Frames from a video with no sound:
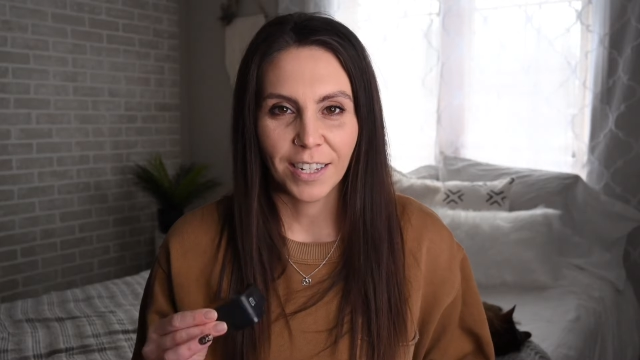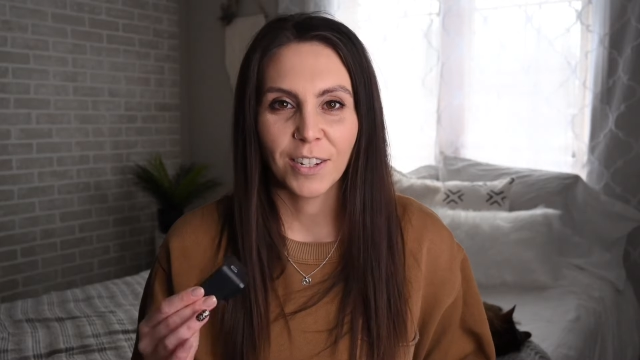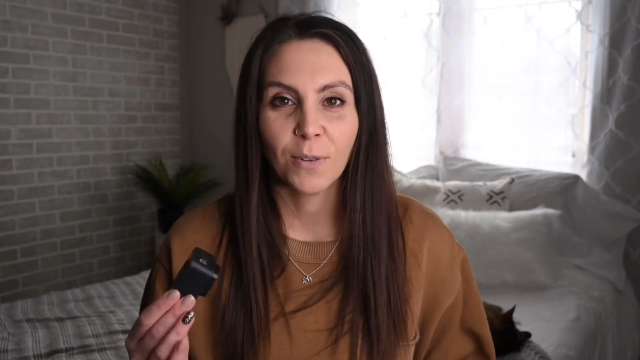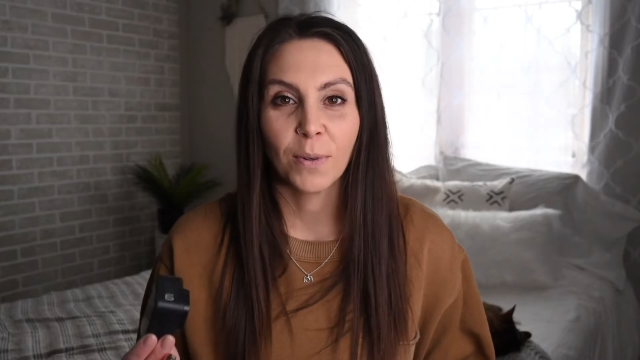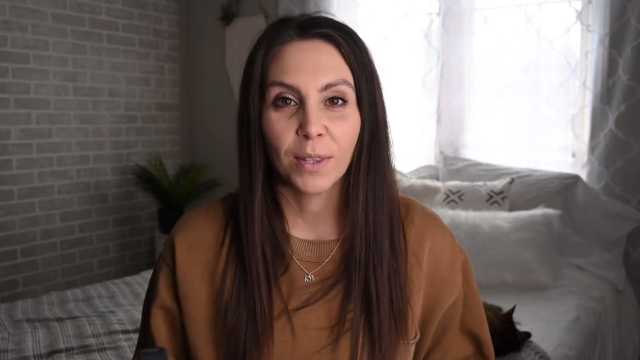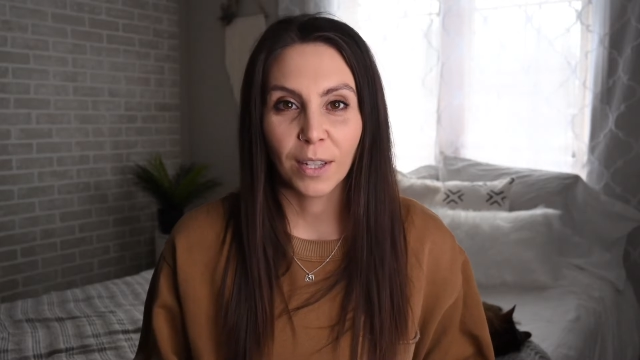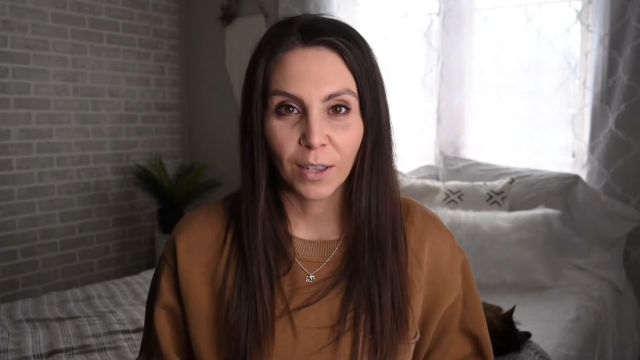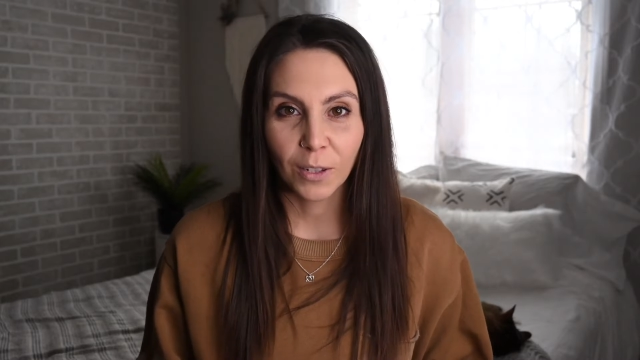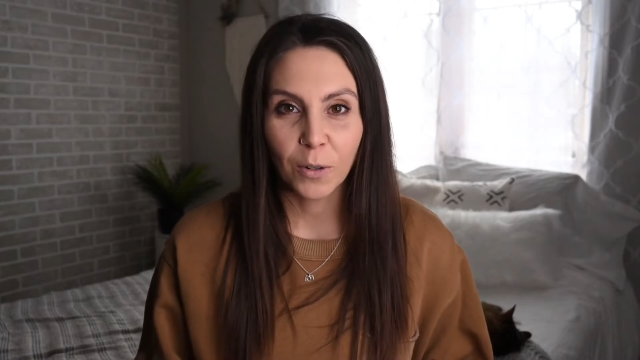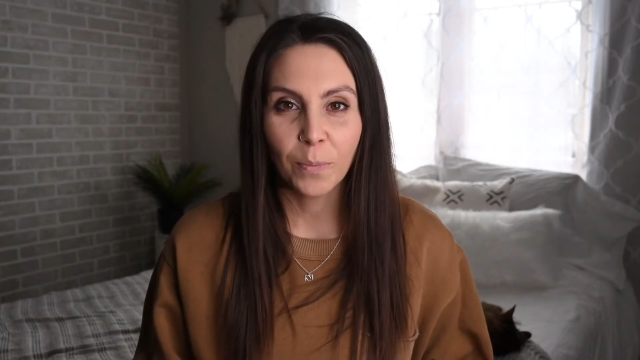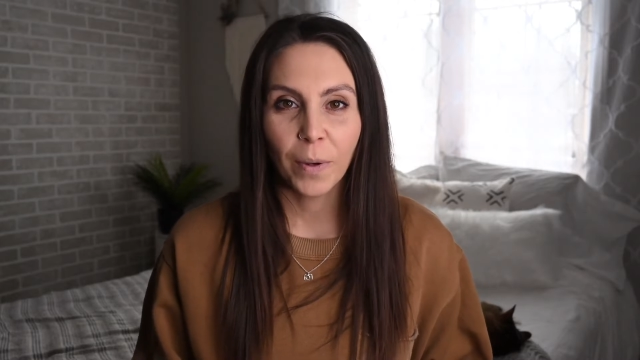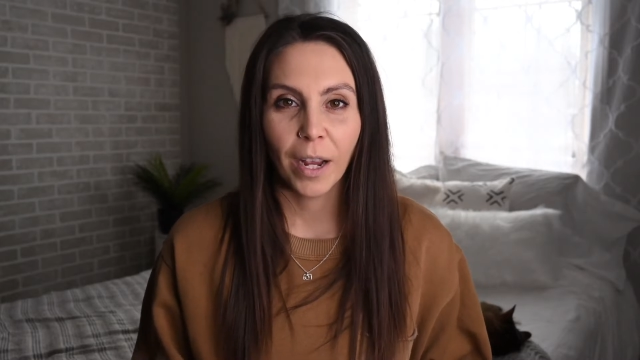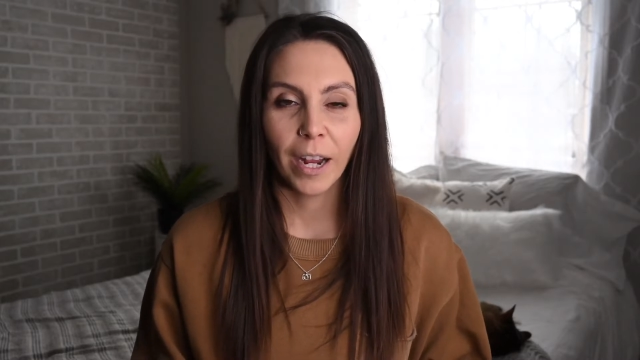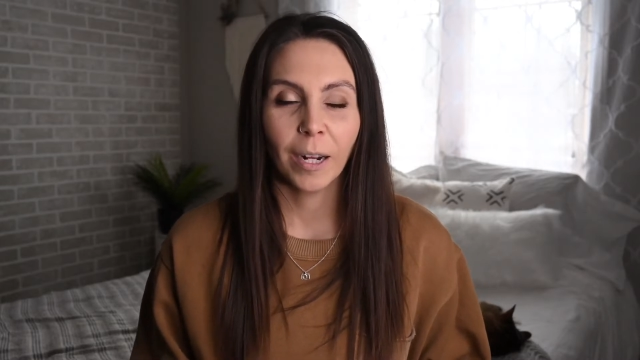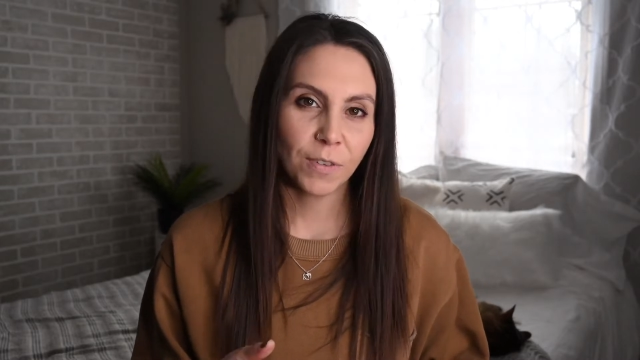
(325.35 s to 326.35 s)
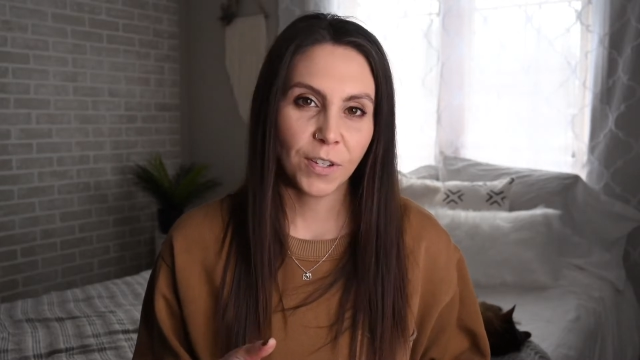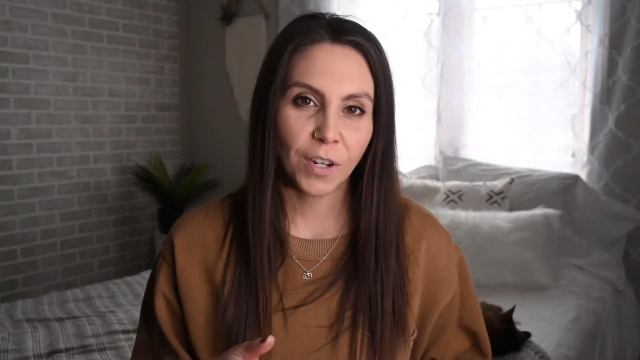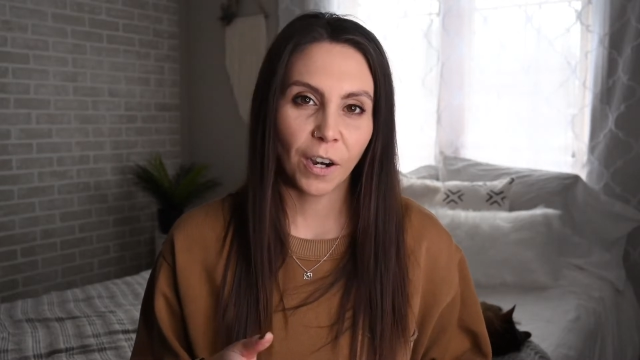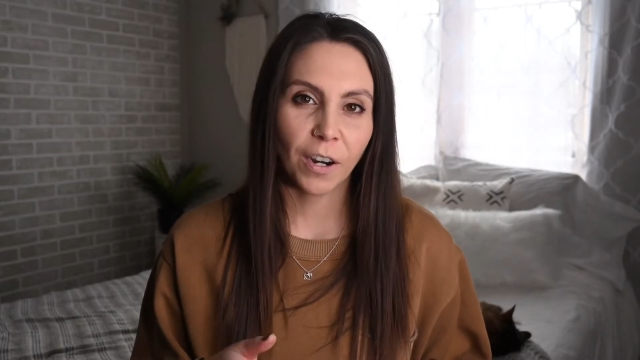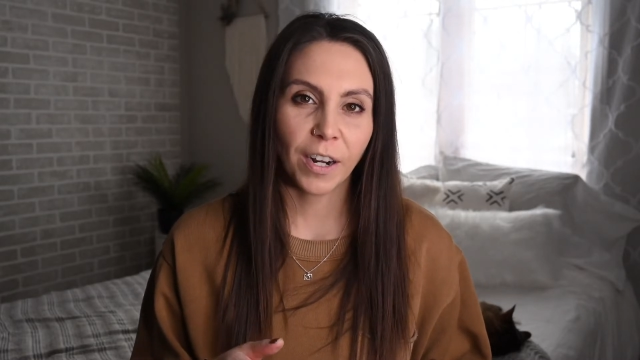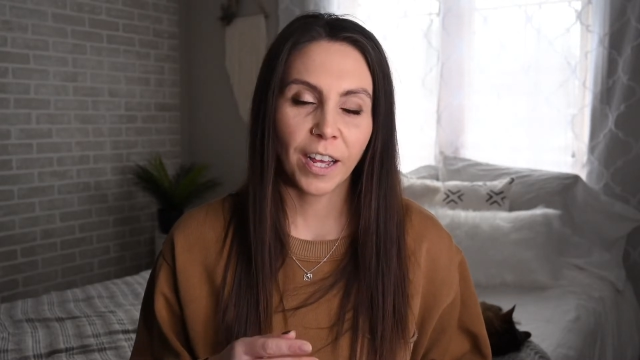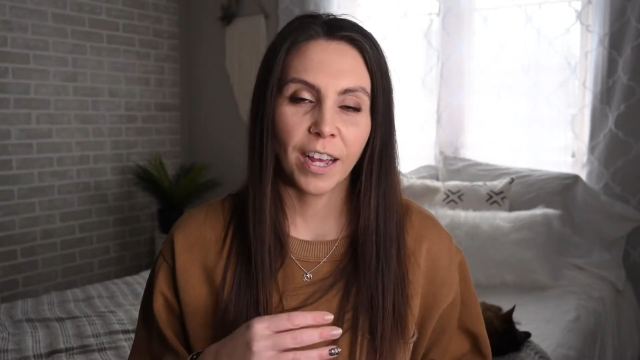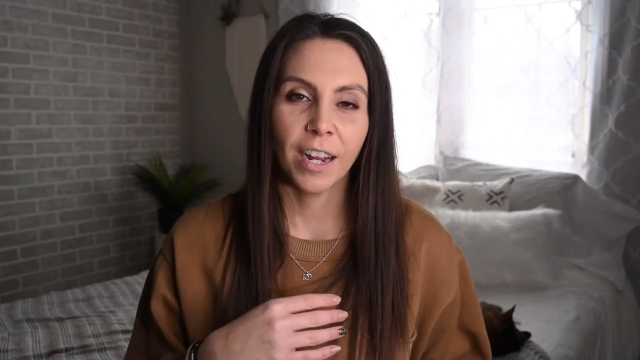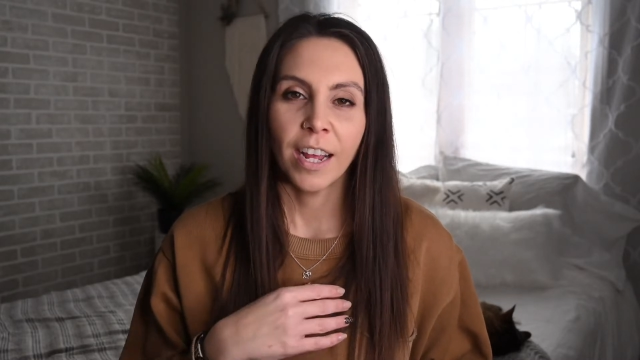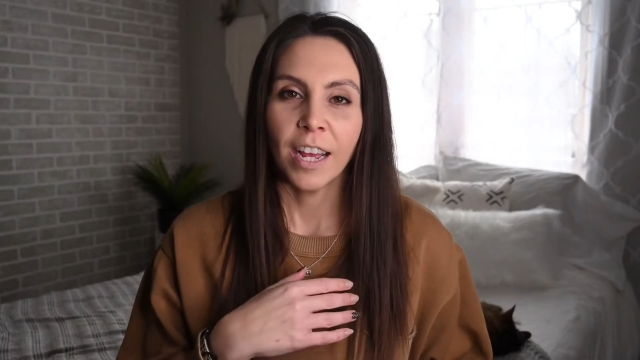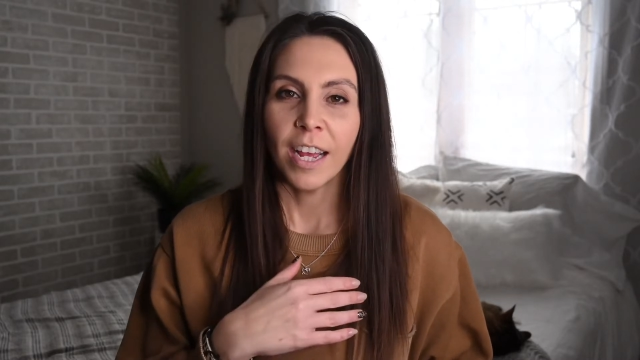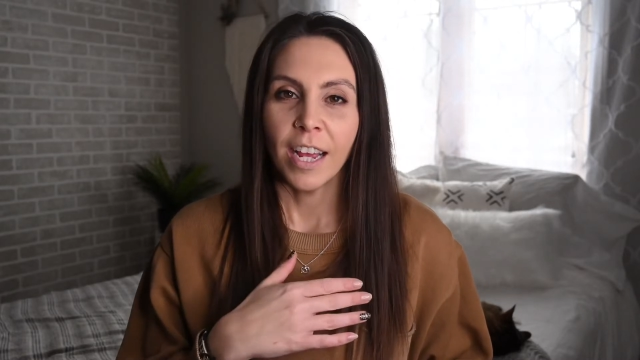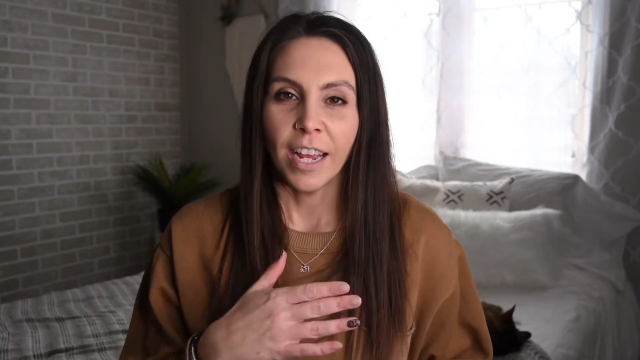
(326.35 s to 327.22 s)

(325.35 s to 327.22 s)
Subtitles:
So with the looping, you start it,